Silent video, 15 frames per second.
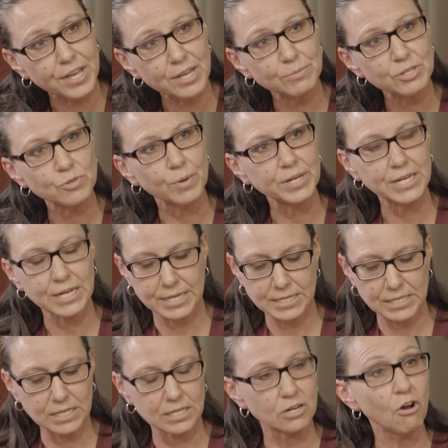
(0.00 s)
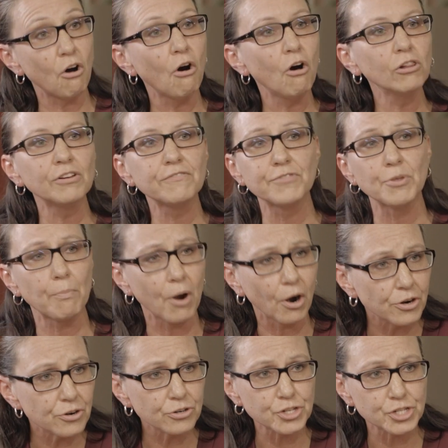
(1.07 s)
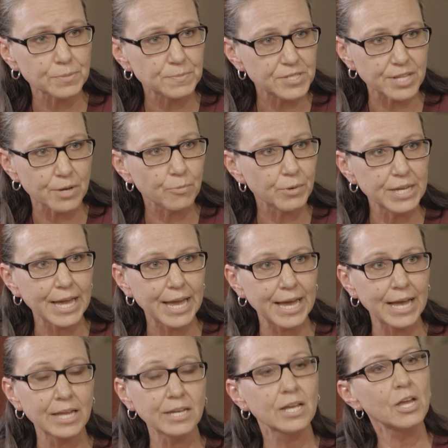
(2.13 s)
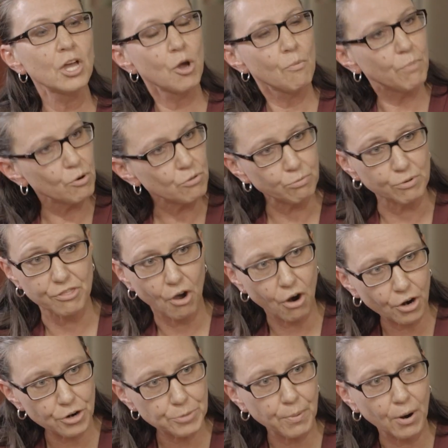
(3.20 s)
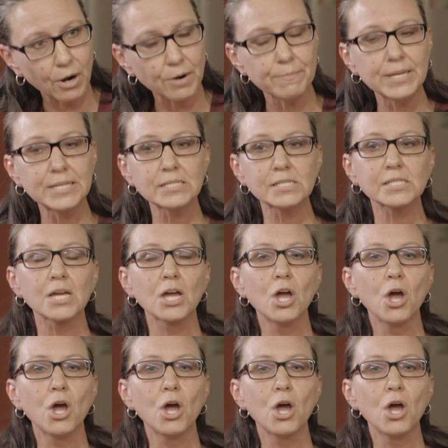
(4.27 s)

AB 2019 and all of the partnerships that we had, both with our departments,